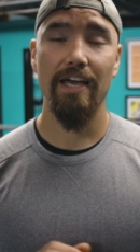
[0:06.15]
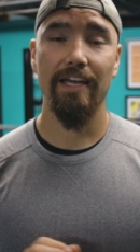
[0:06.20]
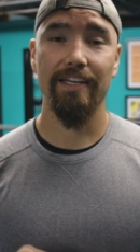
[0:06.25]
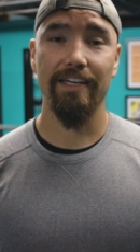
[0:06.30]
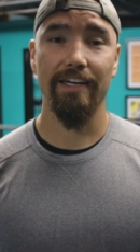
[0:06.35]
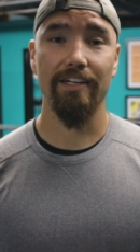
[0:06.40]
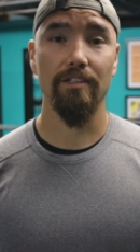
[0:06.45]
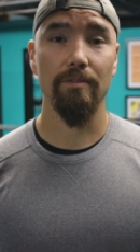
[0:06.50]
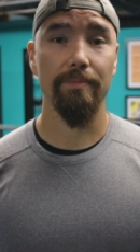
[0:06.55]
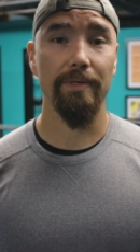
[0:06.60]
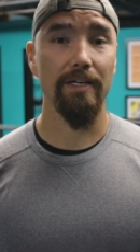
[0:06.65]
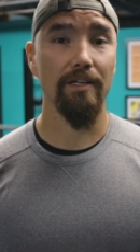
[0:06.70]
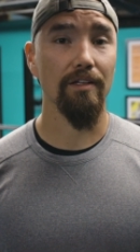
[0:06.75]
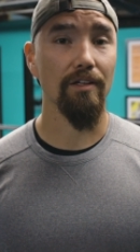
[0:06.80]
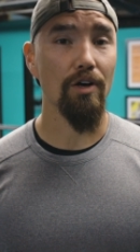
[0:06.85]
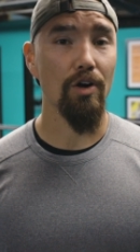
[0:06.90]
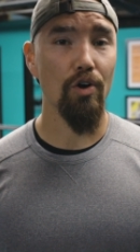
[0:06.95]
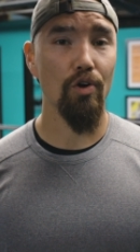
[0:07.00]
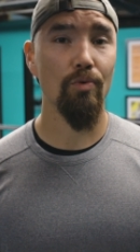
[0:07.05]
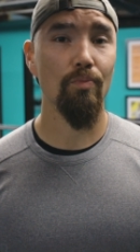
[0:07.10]
kettlebell
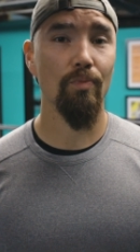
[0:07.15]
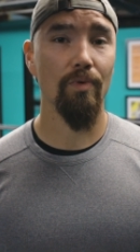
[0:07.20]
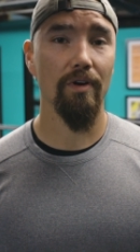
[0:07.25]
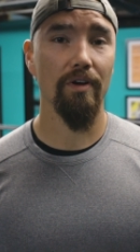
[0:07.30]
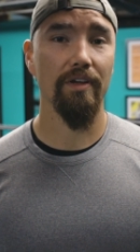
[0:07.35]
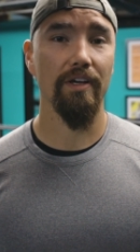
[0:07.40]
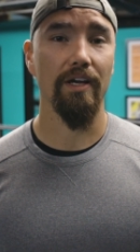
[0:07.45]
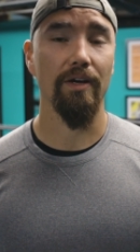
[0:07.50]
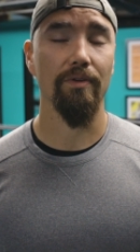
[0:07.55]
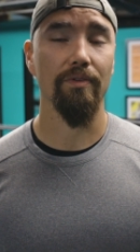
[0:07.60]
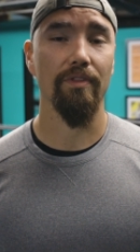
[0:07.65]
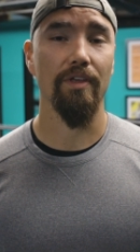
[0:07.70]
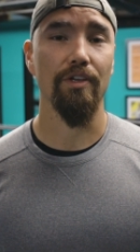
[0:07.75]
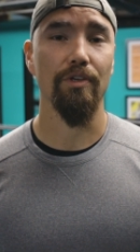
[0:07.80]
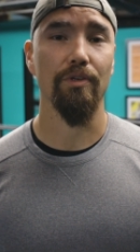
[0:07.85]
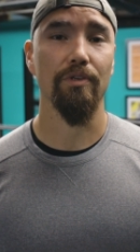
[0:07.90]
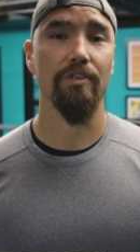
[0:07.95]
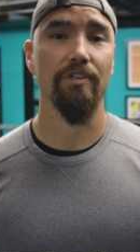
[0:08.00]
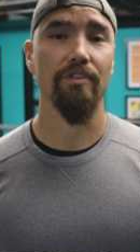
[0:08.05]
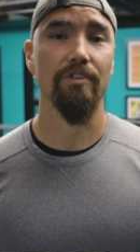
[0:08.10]
home workout that
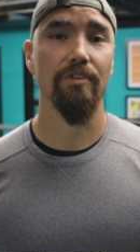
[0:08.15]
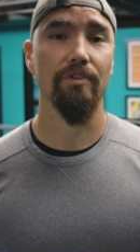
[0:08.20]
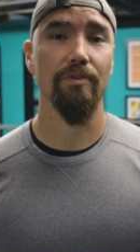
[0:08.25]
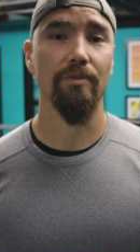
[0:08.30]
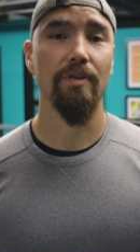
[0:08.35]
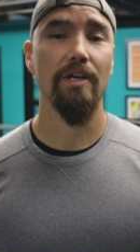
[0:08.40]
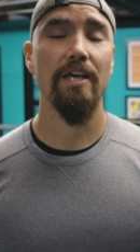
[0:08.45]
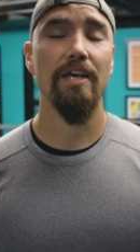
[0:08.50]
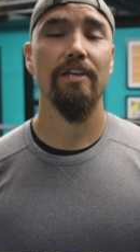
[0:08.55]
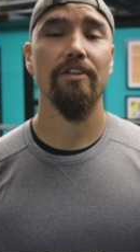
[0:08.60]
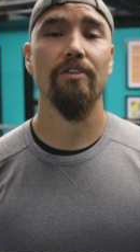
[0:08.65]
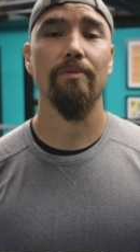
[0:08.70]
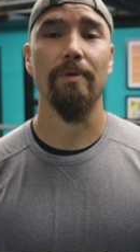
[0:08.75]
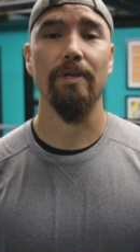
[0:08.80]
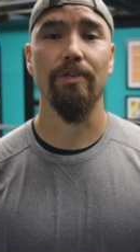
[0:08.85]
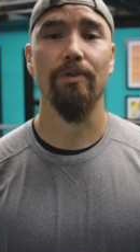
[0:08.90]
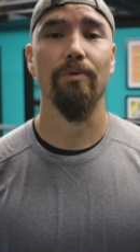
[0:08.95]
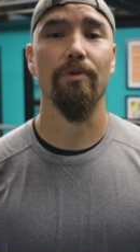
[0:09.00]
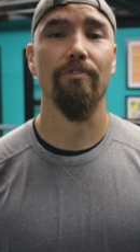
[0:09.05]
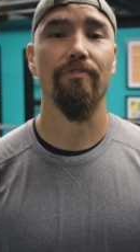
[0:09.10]
you can do to
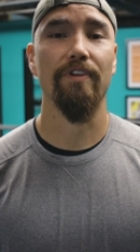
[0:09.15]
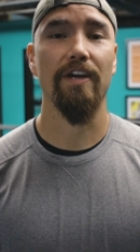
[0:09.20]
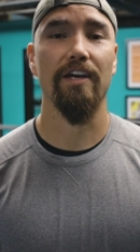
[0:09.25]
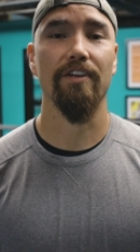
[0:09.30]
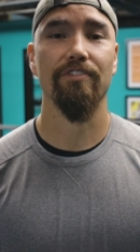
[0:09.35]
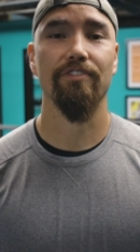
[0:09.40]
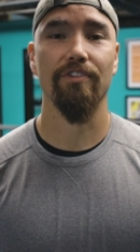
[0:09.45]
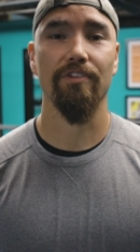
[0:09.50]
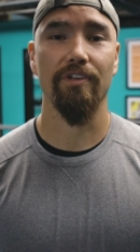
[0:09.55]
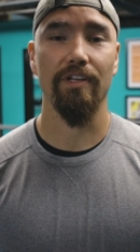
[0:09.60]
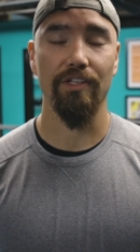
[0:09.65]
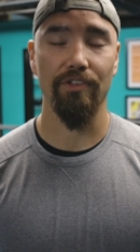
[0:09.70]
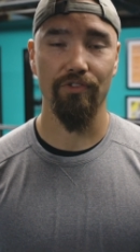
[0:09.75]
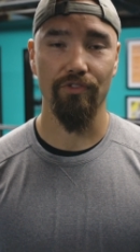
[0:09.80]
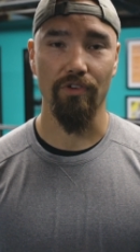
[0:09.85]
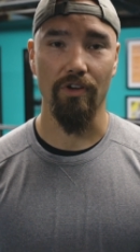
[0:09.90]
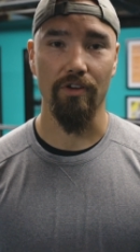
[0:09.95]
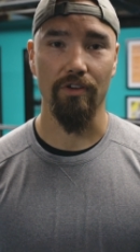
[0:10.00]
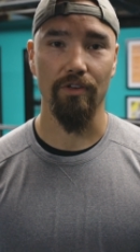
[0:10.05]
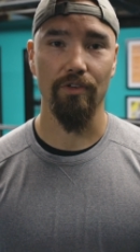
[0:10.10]
make you a faster and
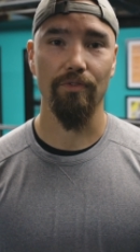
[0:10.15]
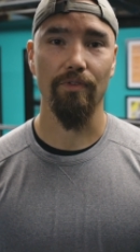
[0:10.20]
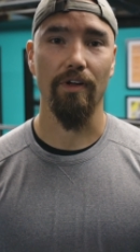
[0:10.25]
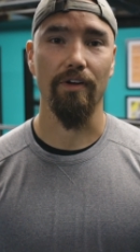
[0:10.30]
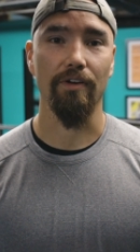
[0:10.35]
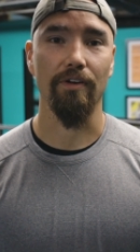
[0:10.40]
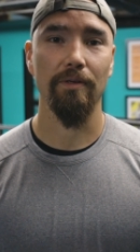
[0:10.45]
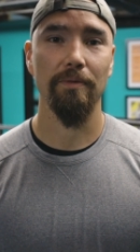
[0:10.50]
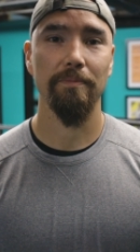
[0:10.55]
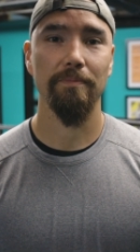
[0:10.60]
stronger runner.